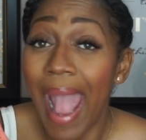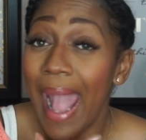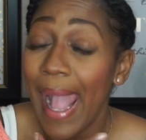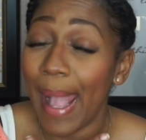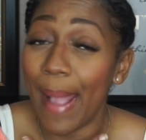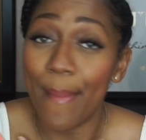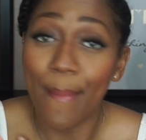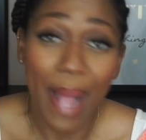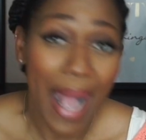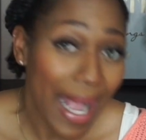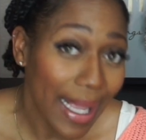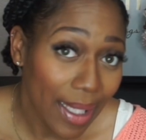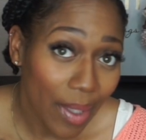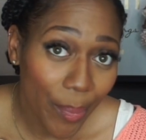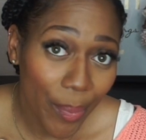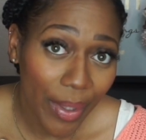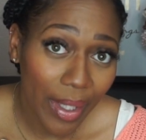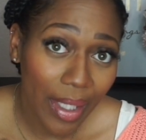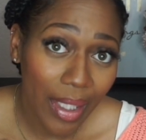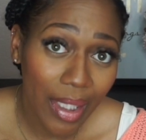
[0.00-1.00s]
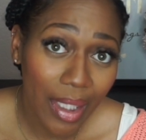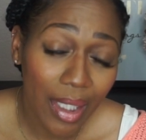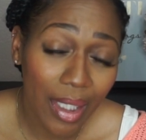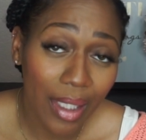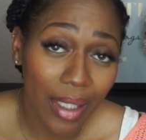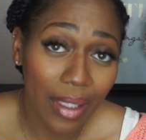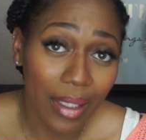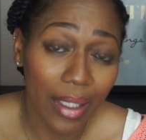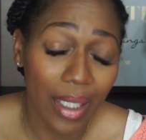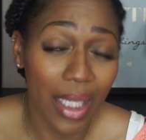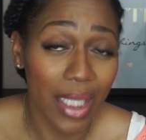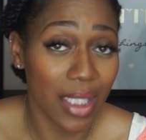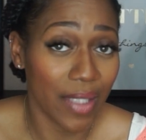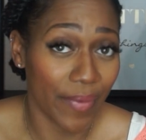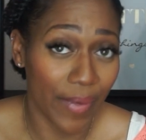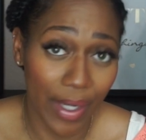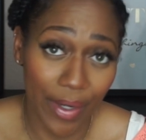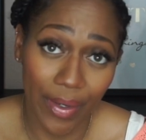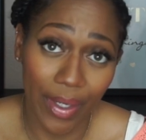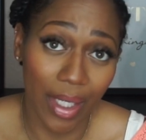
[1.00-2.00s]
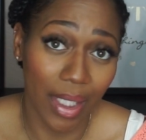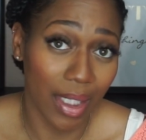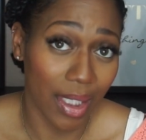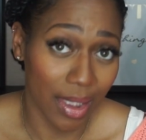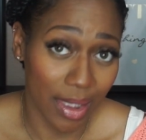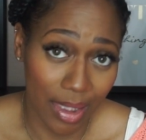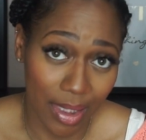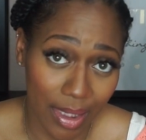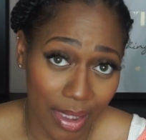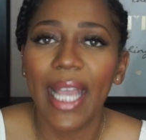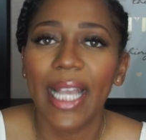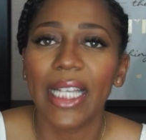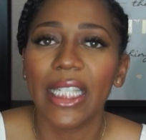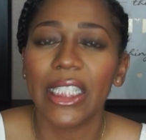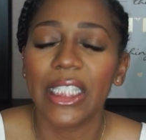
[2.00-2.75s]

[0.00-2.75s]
in my opinion, is very unnecessary.